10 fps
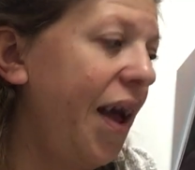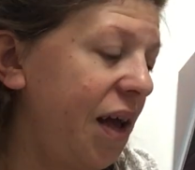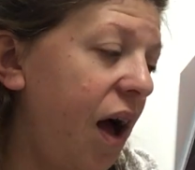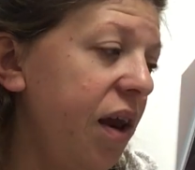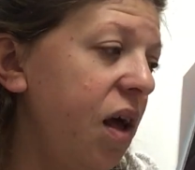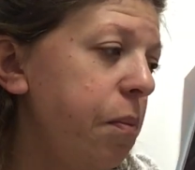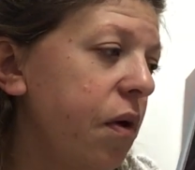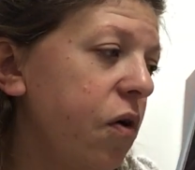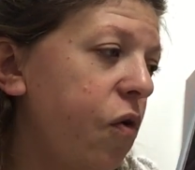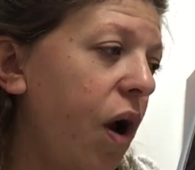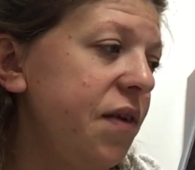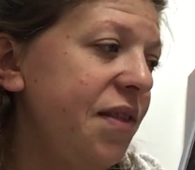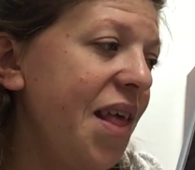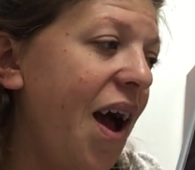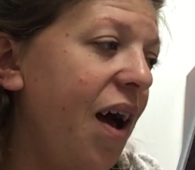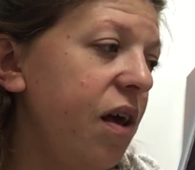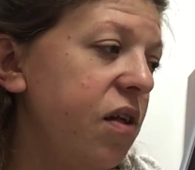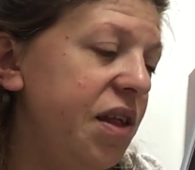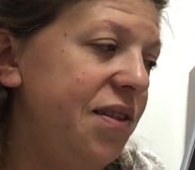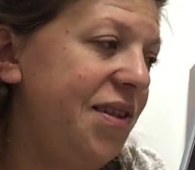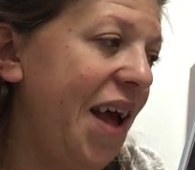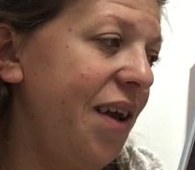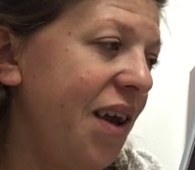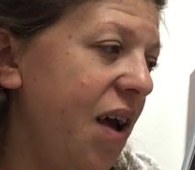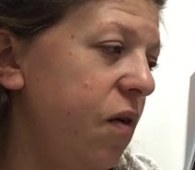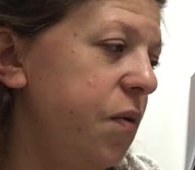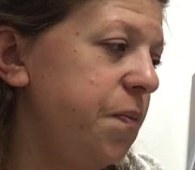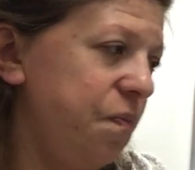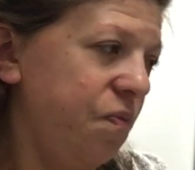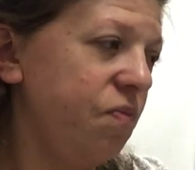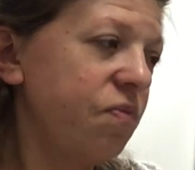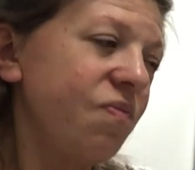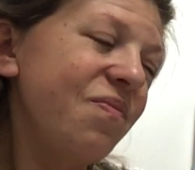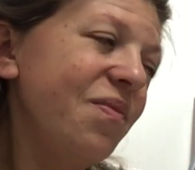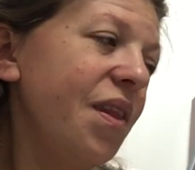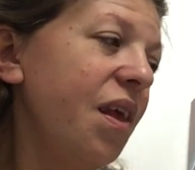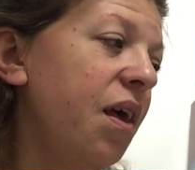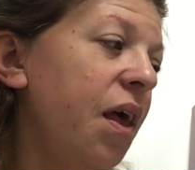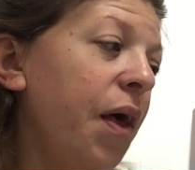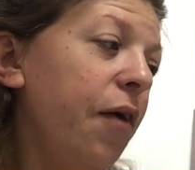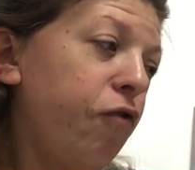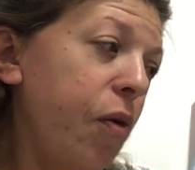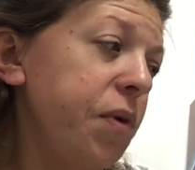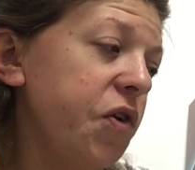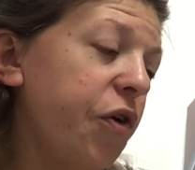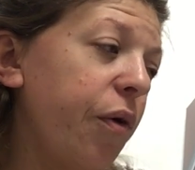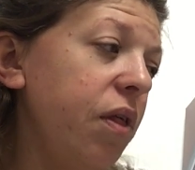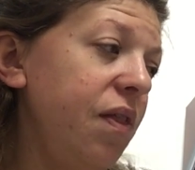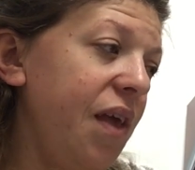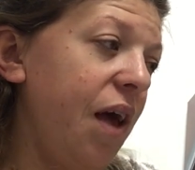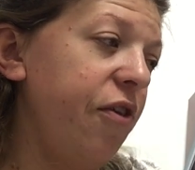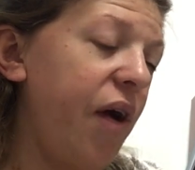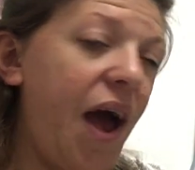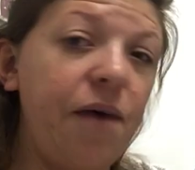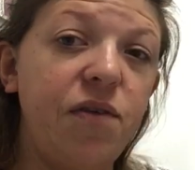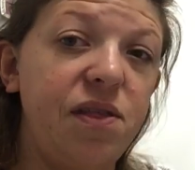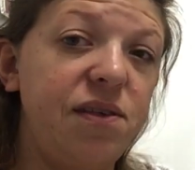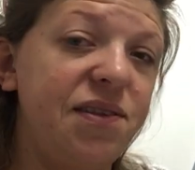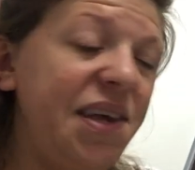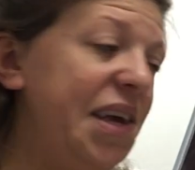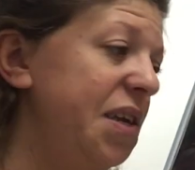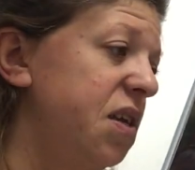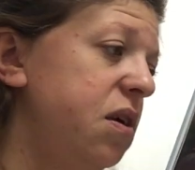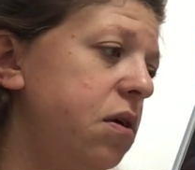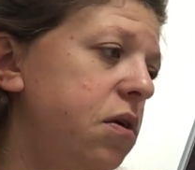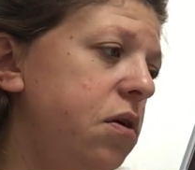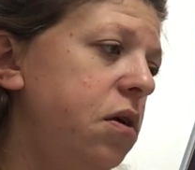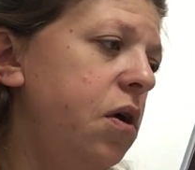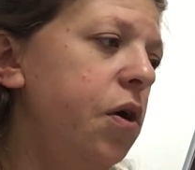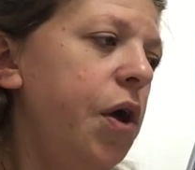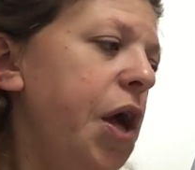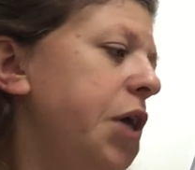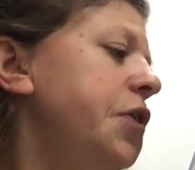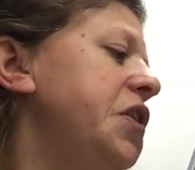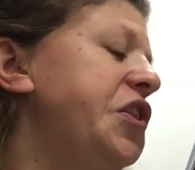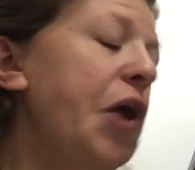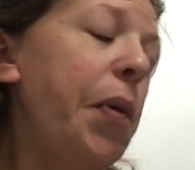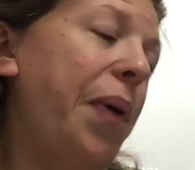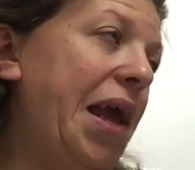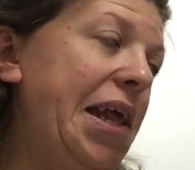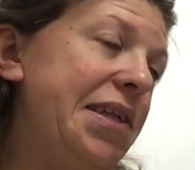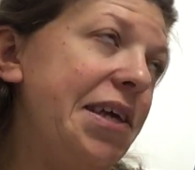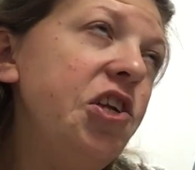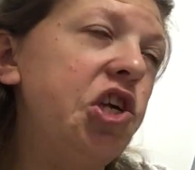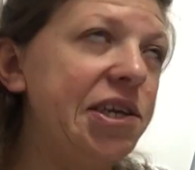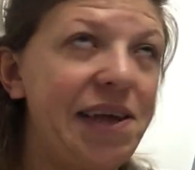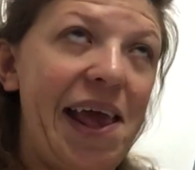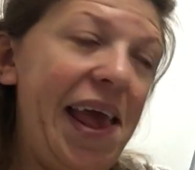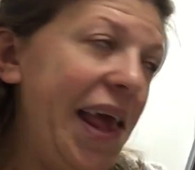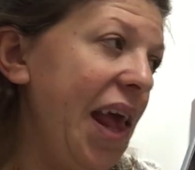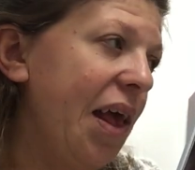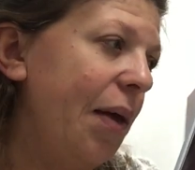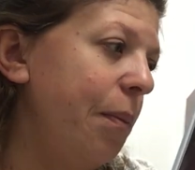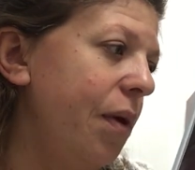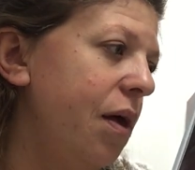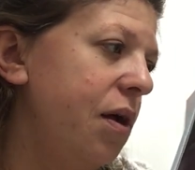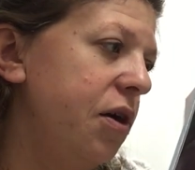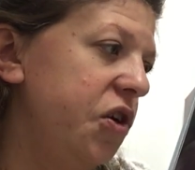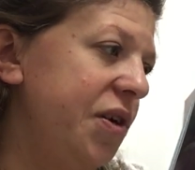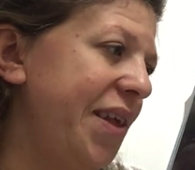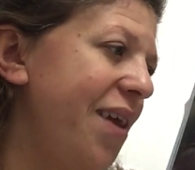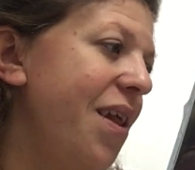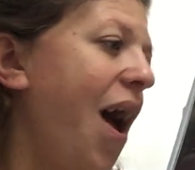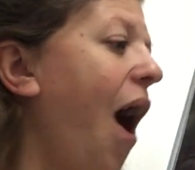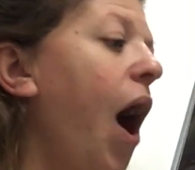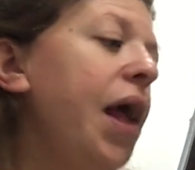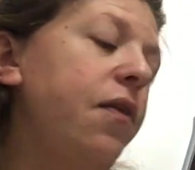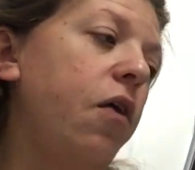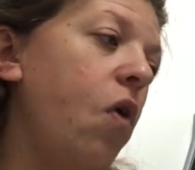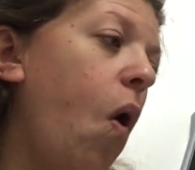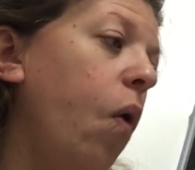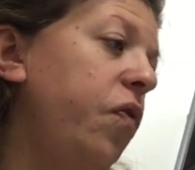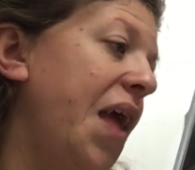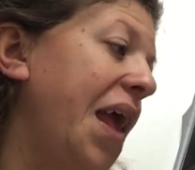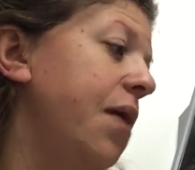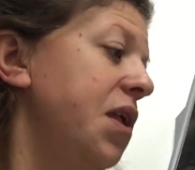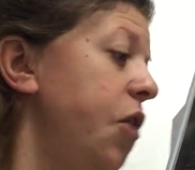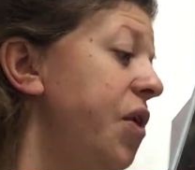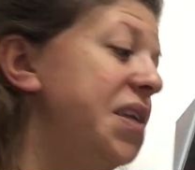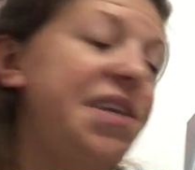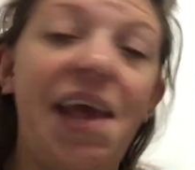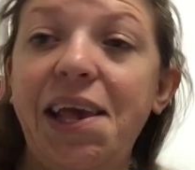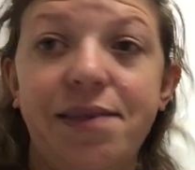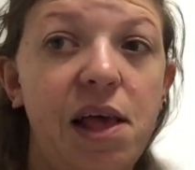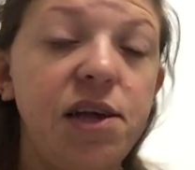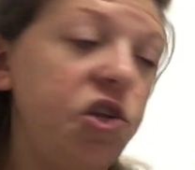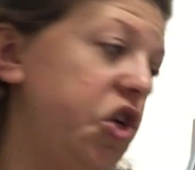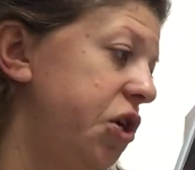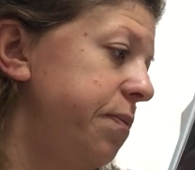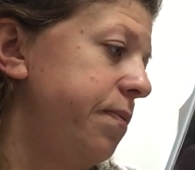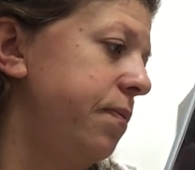I got up, crossed the aisle, and sat down. There was a girl in the other half of the seat. Don't pay any attention to him, she said. I saw the whole thing. You didn't take his lunch.